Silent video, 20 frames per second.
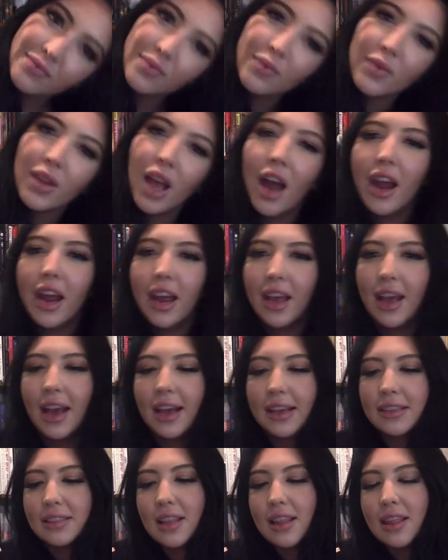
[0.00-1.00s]
Alright,
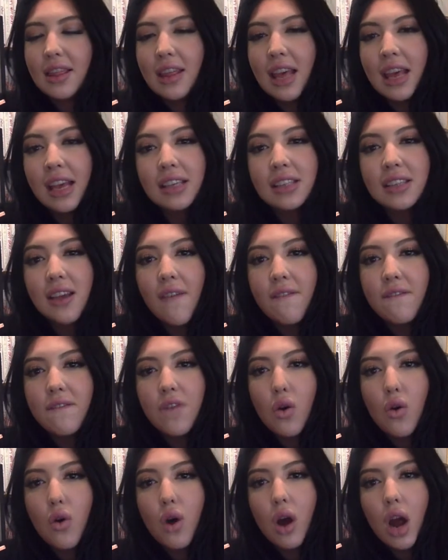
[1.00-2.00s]
guys, thanks
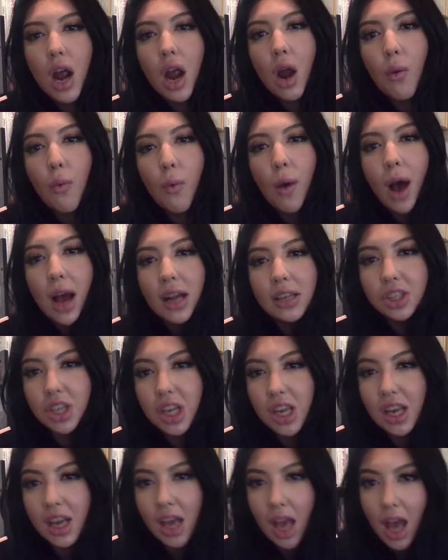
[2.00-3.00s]
for
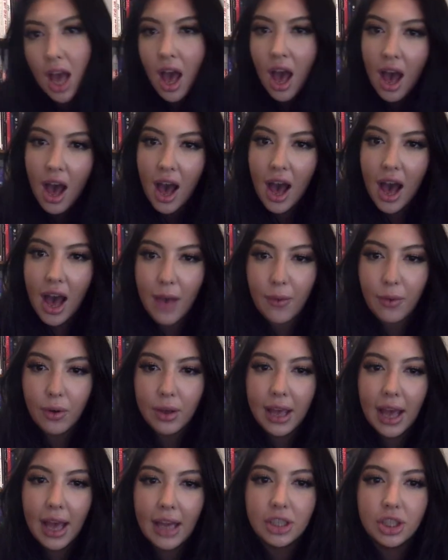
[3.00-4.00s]
watching. I will
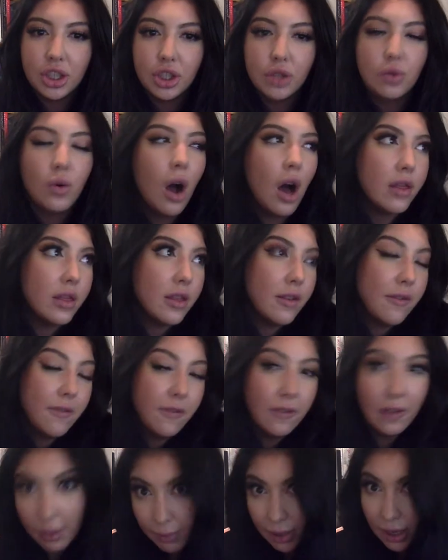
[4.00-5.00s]
catch you on the
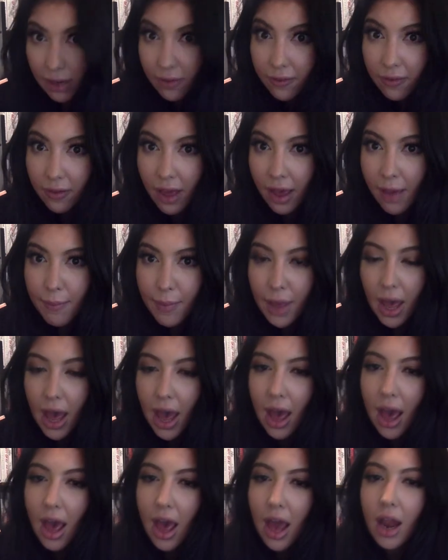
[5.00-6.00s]
flippity flip,
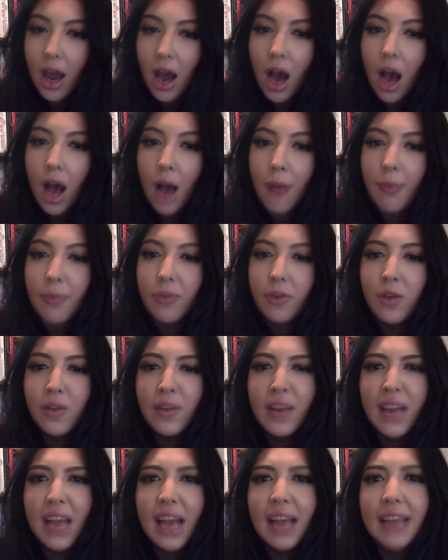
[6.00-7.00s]
and if you have
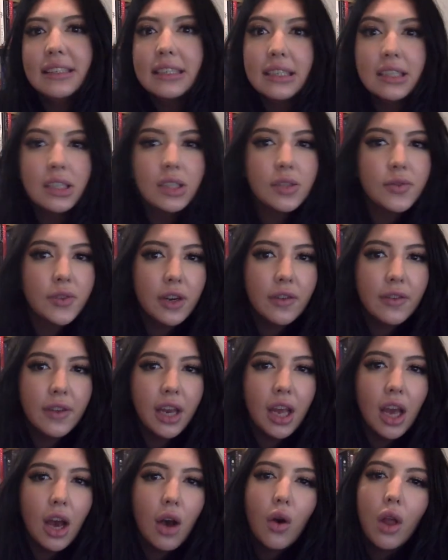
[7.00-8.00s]
any ideas for a
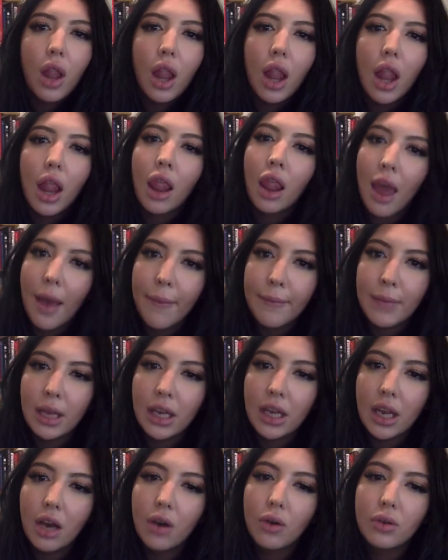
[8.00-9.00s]
video, let me
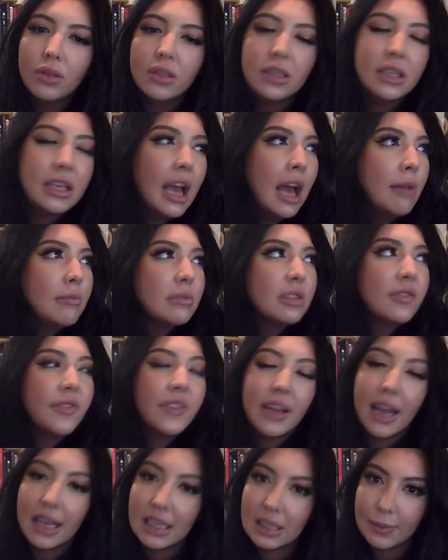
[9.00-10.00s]
know. DMs,
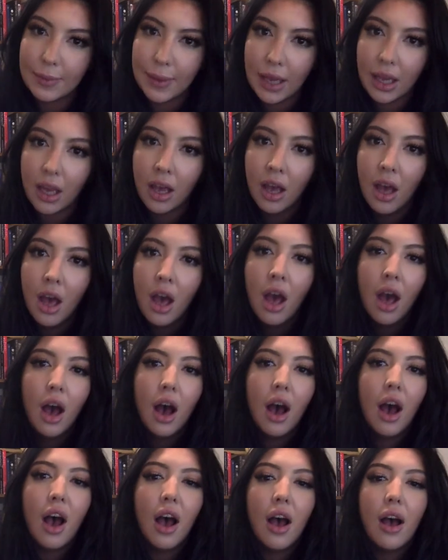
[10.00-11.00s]
Finespy,
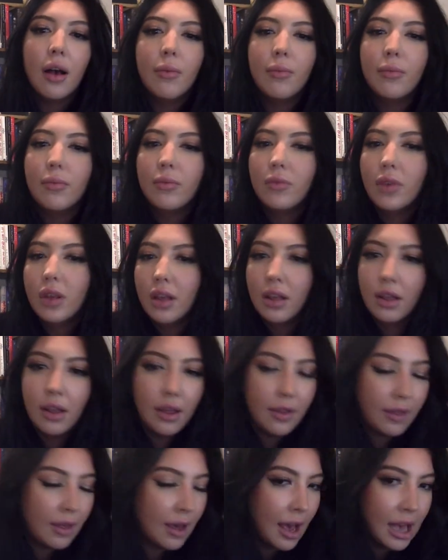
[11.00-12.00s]

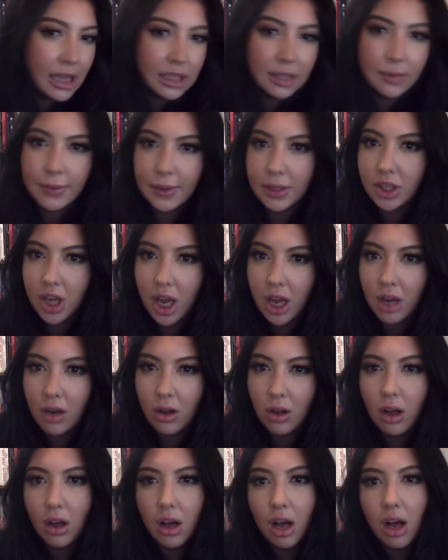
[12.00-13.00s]
the Espy
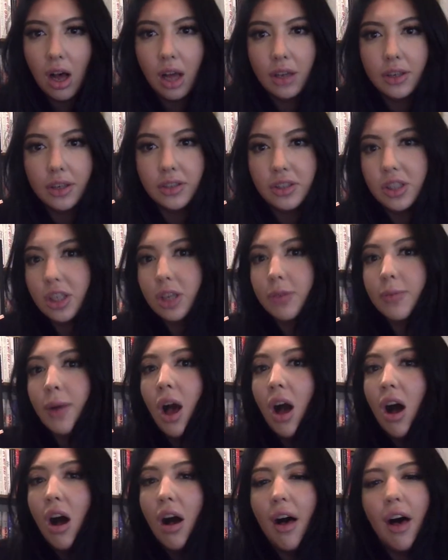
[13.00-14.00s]
channel on YouTube,
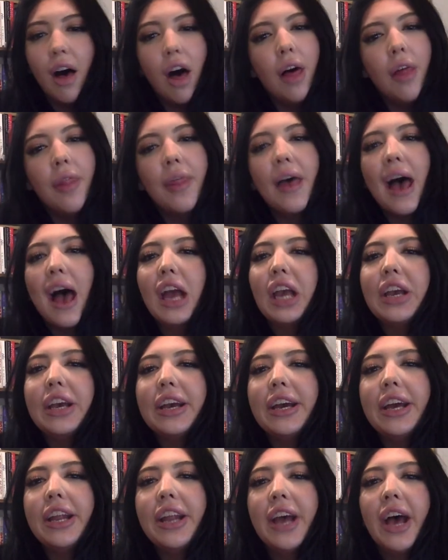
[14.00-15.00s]
all that
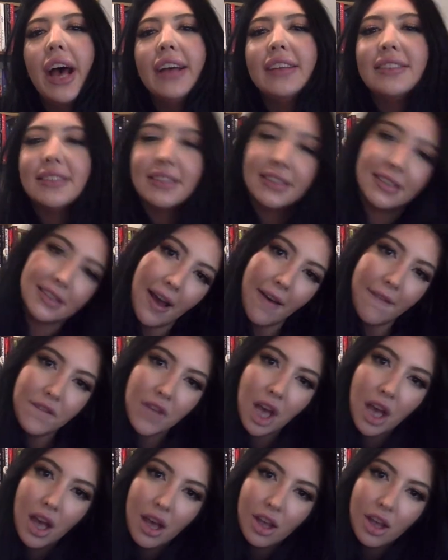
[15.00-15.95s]
good stuff.